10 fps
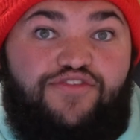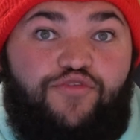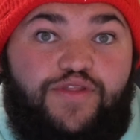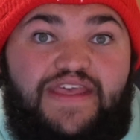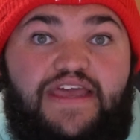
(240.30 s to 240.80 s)

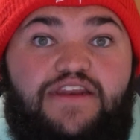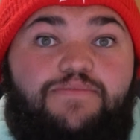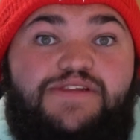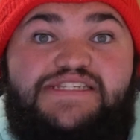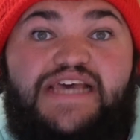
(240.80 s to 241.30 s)
of what they end
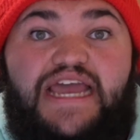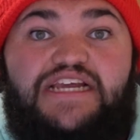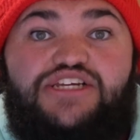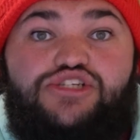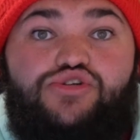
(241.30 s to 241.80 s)
up
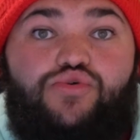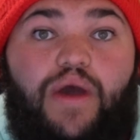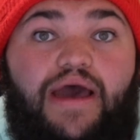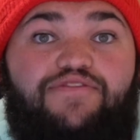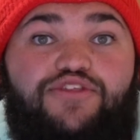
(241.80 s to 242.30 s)
deciding to
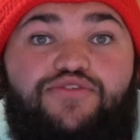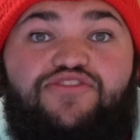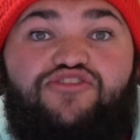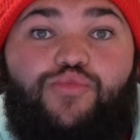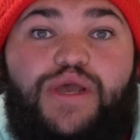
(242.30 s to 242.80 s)
do out of those
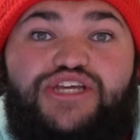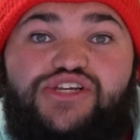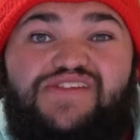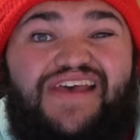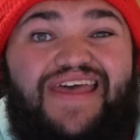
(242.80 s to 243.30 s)
situations.